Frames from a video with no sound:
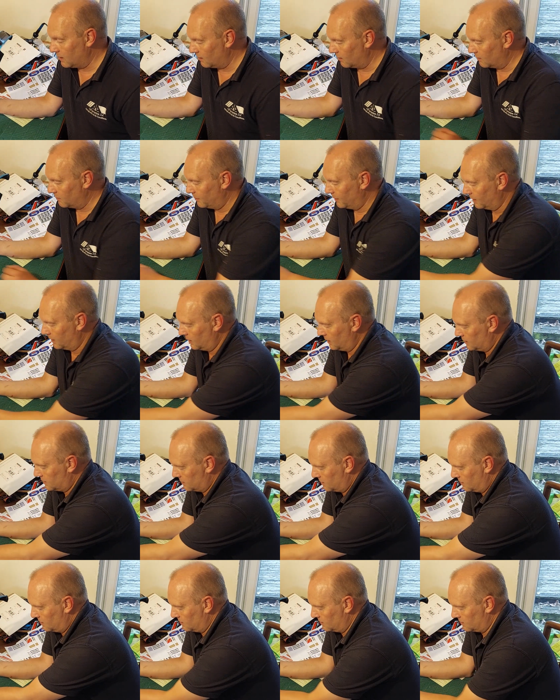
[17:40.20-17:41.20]
light buckets
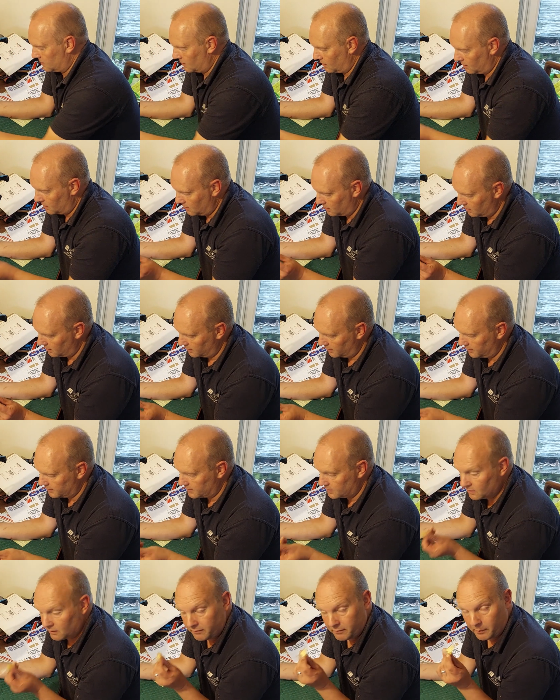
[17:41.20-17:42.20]
because the
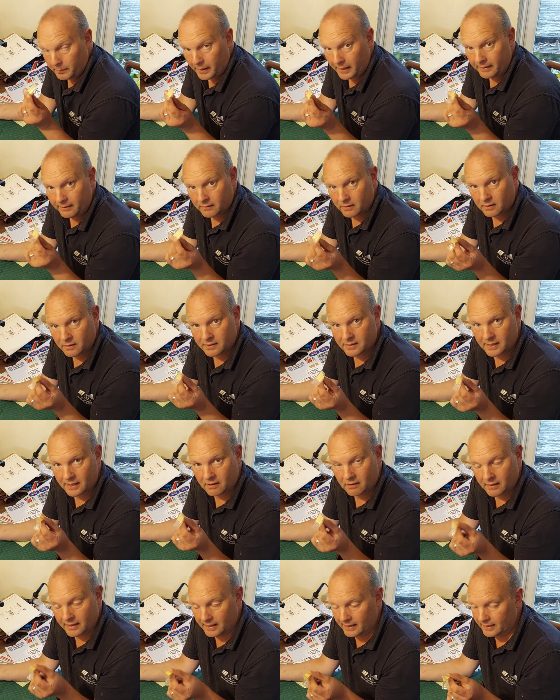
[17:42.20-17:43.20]
silver paint that I said
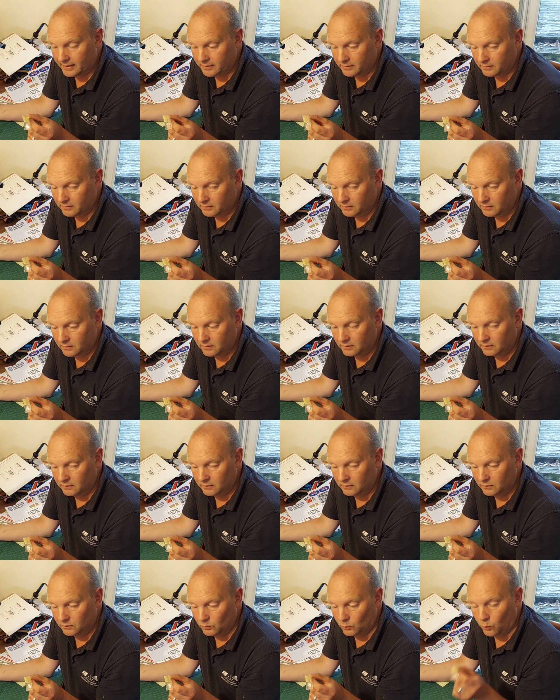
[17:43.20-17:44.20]
I had
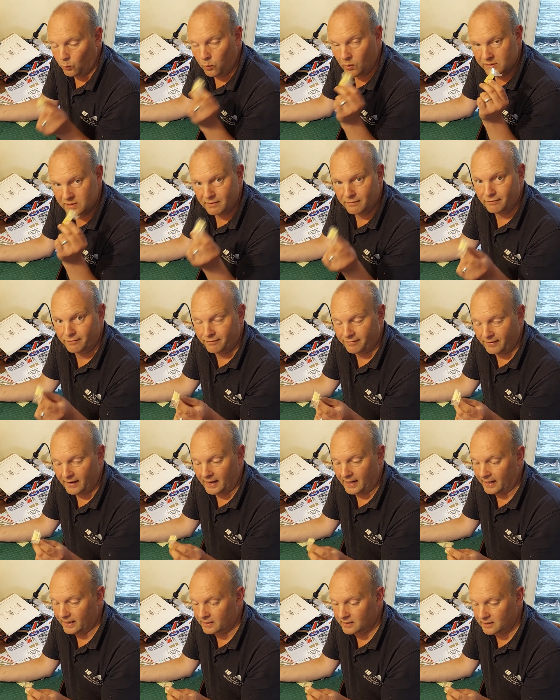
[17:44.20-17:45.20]
was in
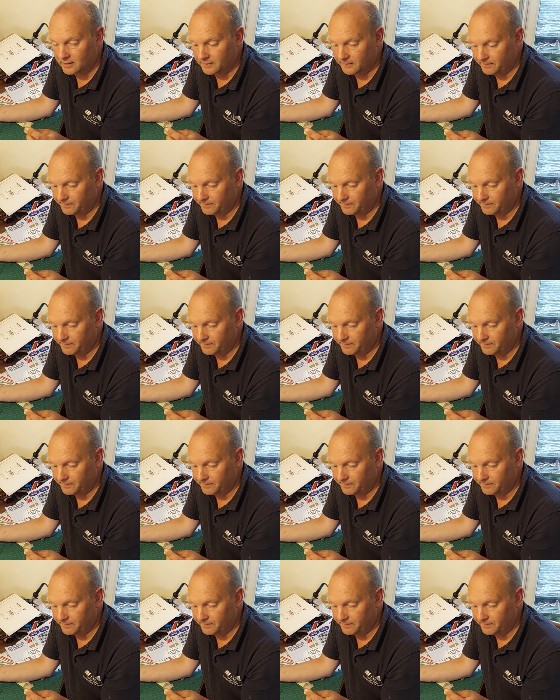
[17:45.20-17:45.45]
fact